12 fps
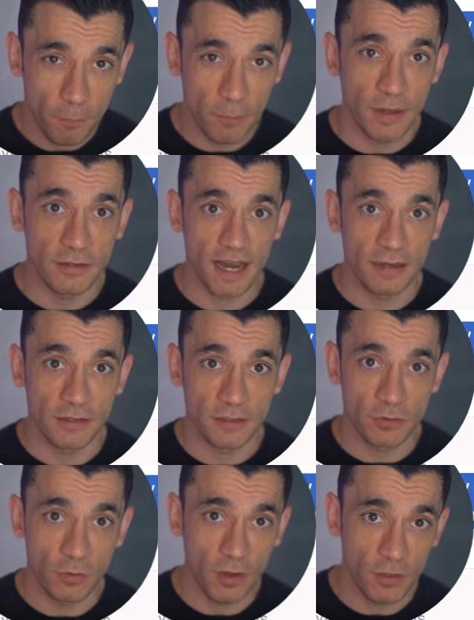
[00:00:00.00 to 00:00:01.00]
plus
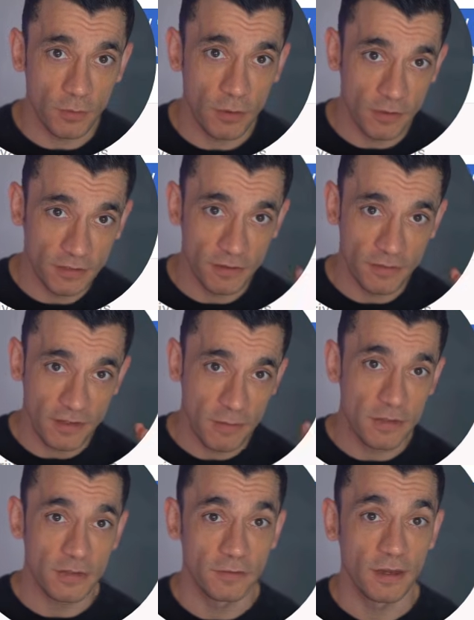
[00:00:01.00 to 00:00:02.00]
access to our community of
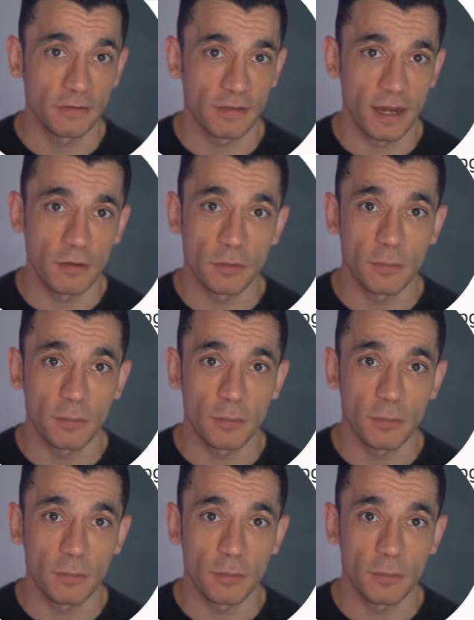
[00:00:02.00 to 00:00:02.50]
75,000